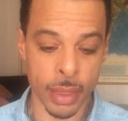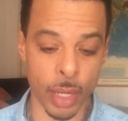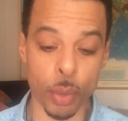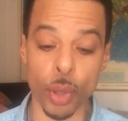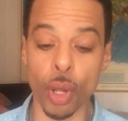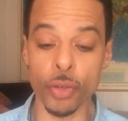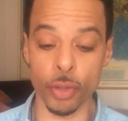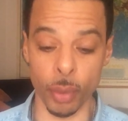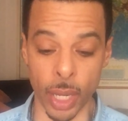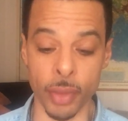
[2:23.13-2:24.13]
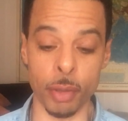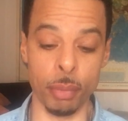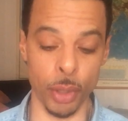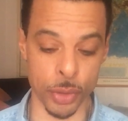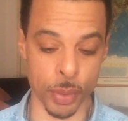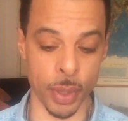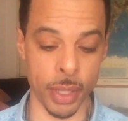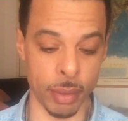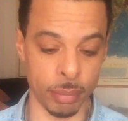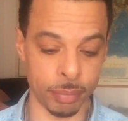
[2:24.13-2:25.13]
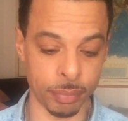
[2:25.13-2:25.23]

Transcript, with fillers: There were also other boats with him.